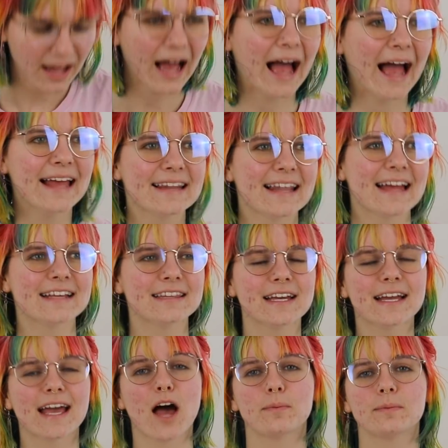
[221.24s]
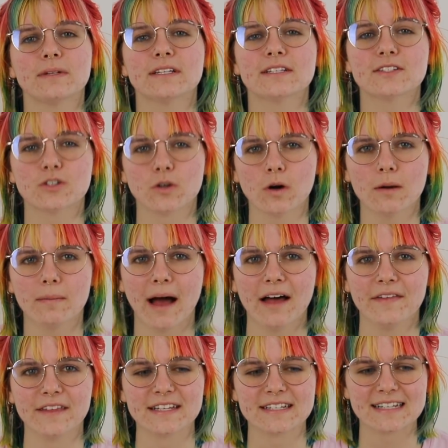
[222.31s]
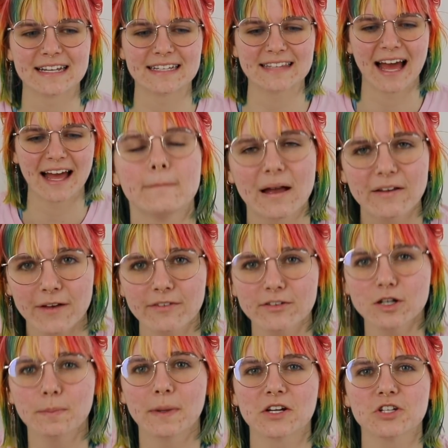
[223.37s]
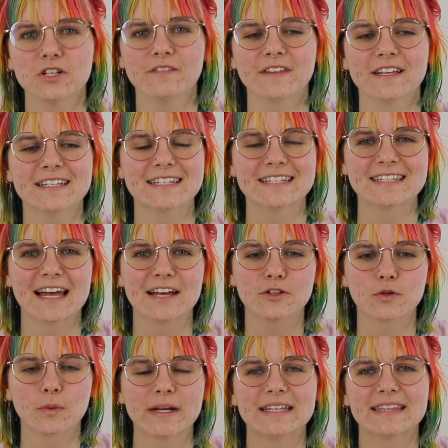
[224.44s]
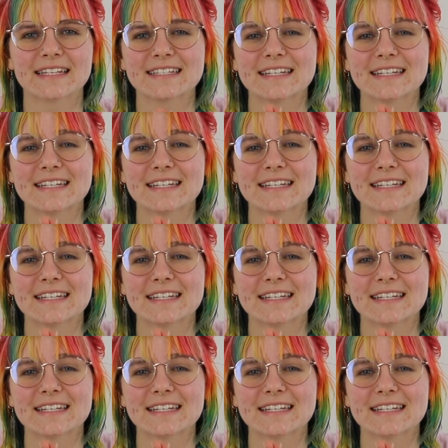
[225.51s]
I like that capitalists talk about this like that. My favorite depiction of this is that tweet that's